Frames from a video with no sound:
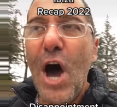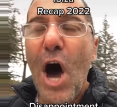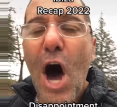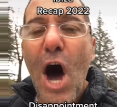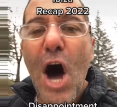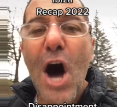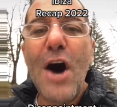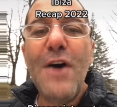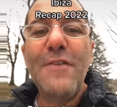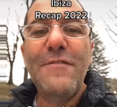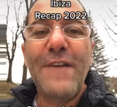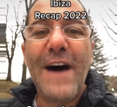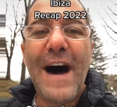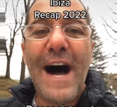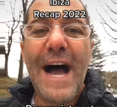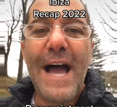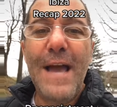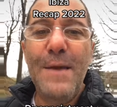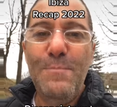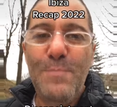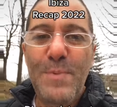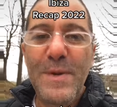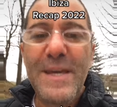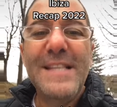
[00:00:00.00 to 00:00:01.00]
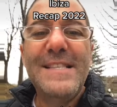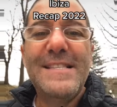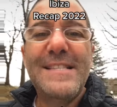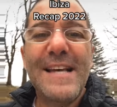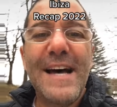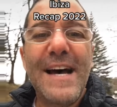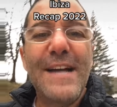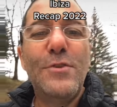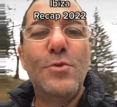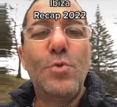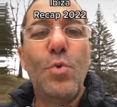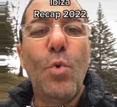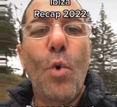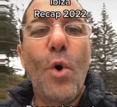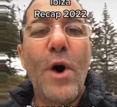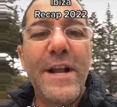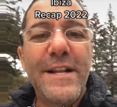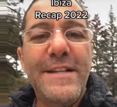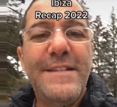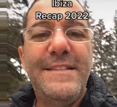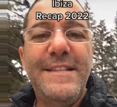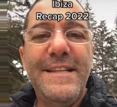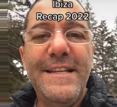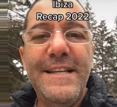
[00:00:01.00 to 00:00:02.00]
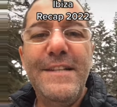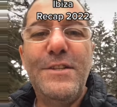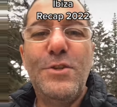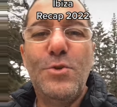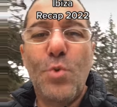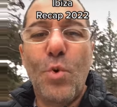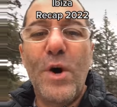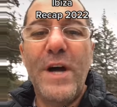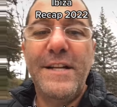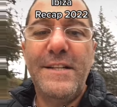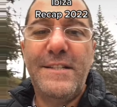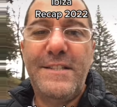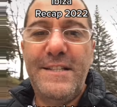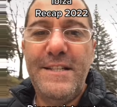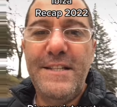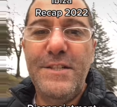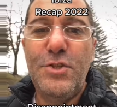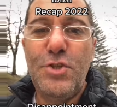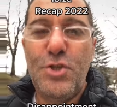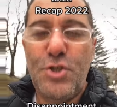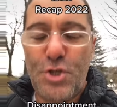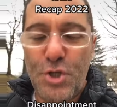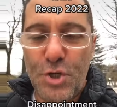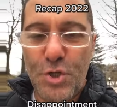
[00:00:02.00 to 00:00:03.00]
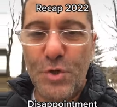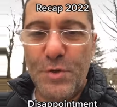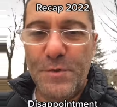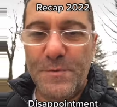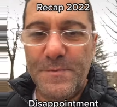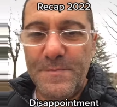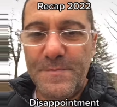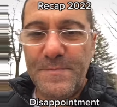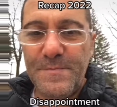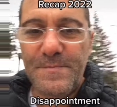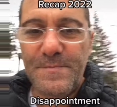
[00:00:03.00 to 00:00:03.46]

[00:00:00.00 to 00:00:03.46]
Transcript: of Ibiza 2022.